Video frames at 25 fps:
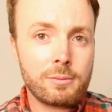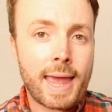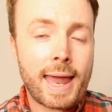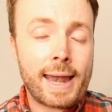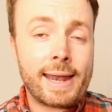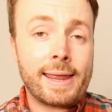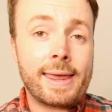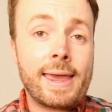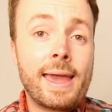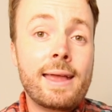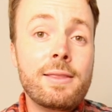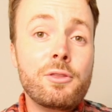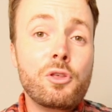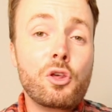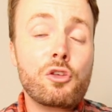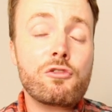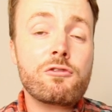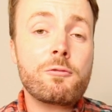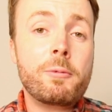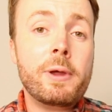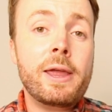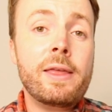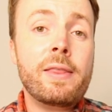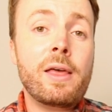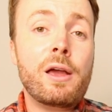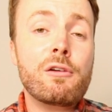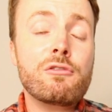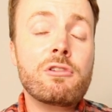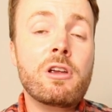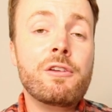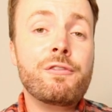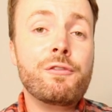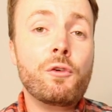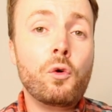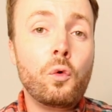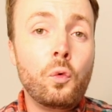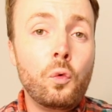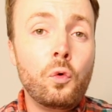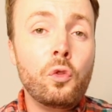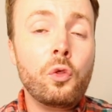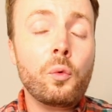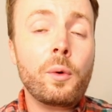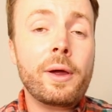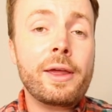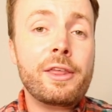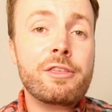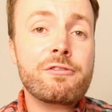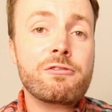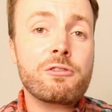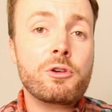And again, just repeat that riff all the
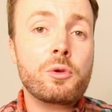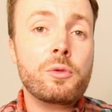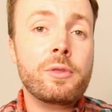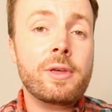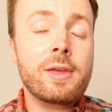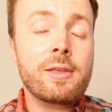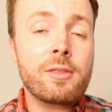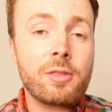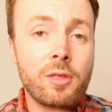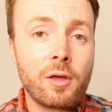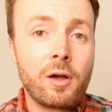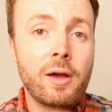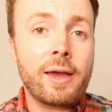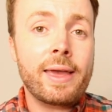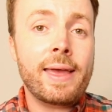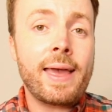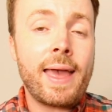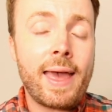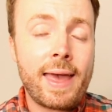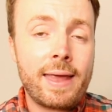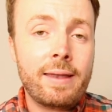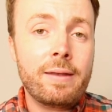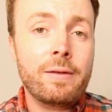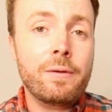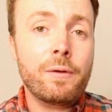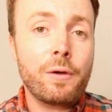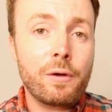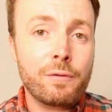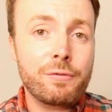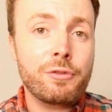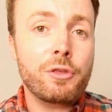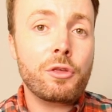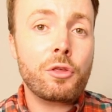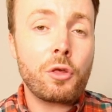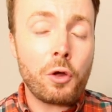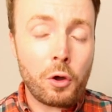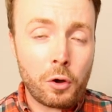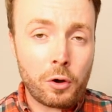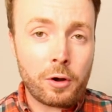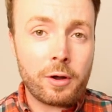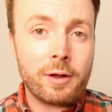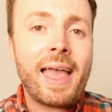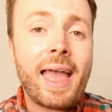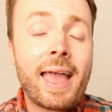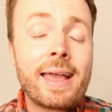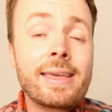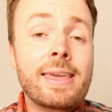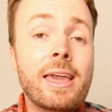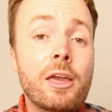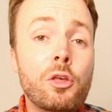way through the entire end of the
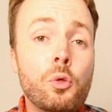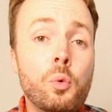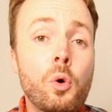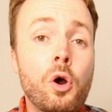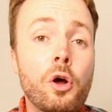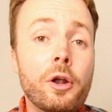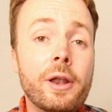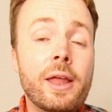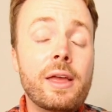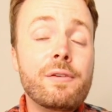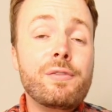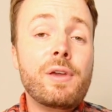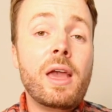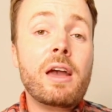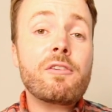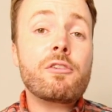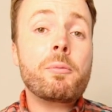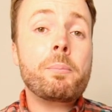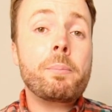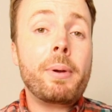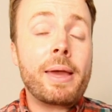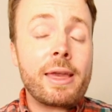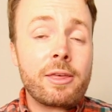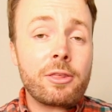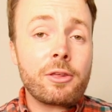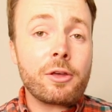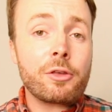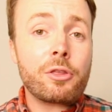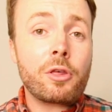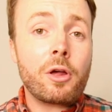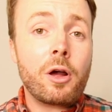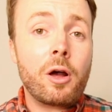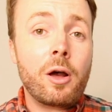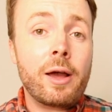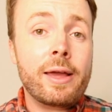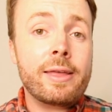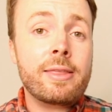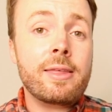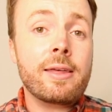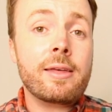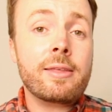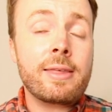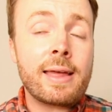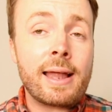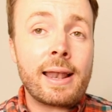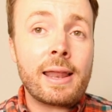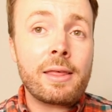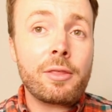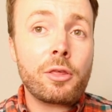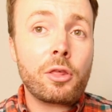song. And guess what? If you have a bass guitar, it's
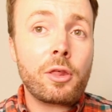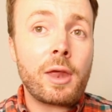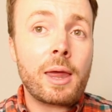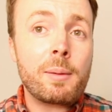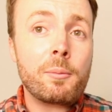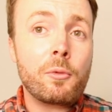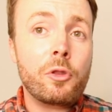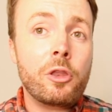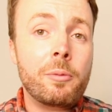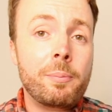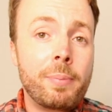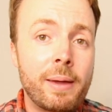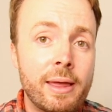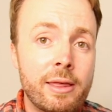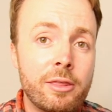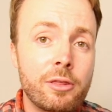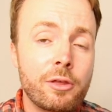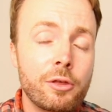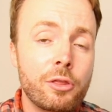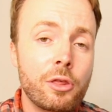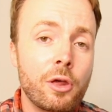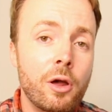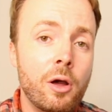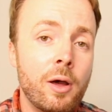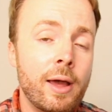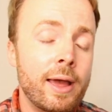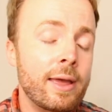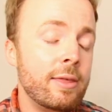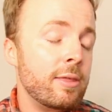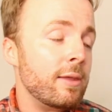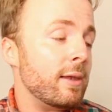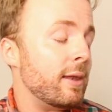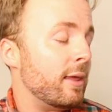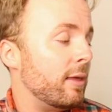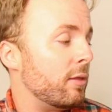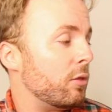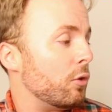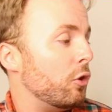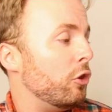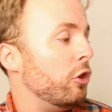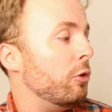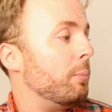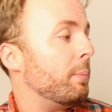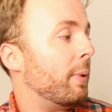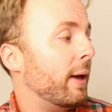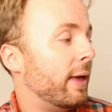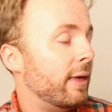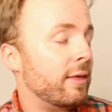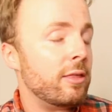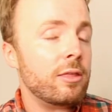exactly the same on the bass guitar as it is on the
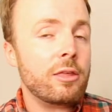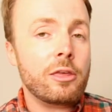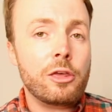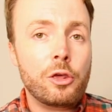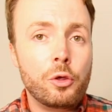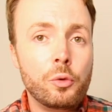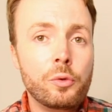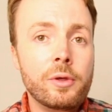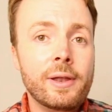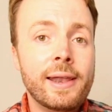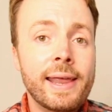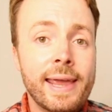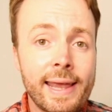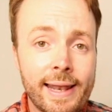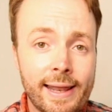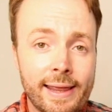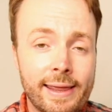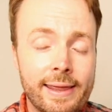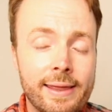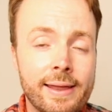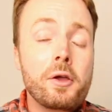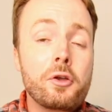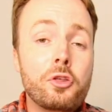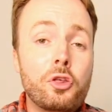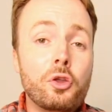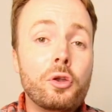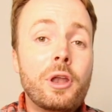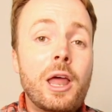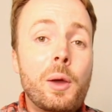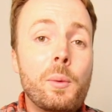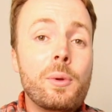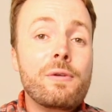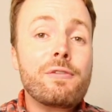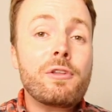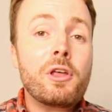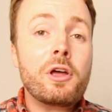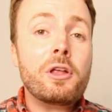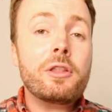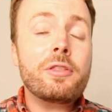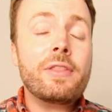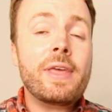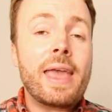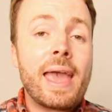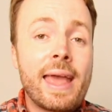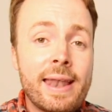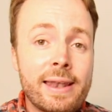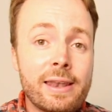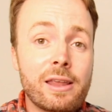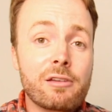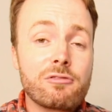bass ukulele. So now we've learned
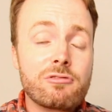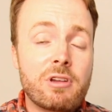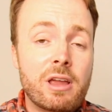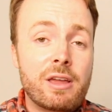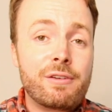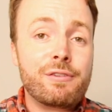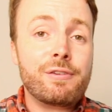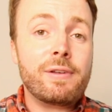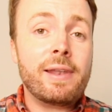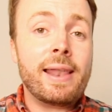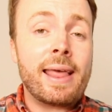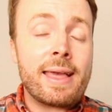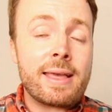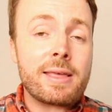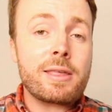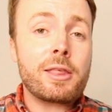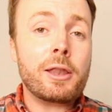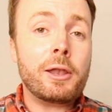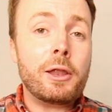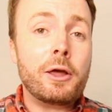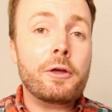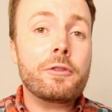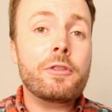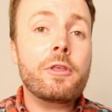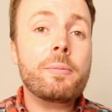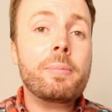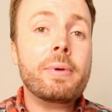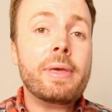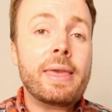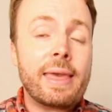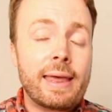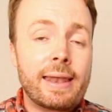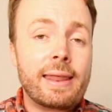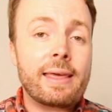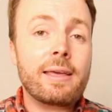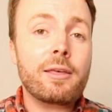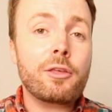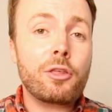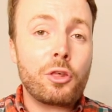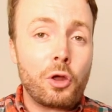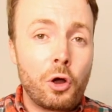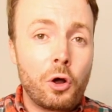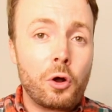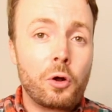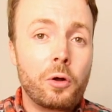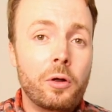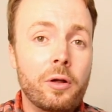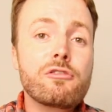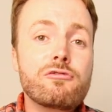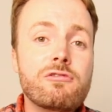the ending riff, let's learn the beginning
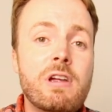song.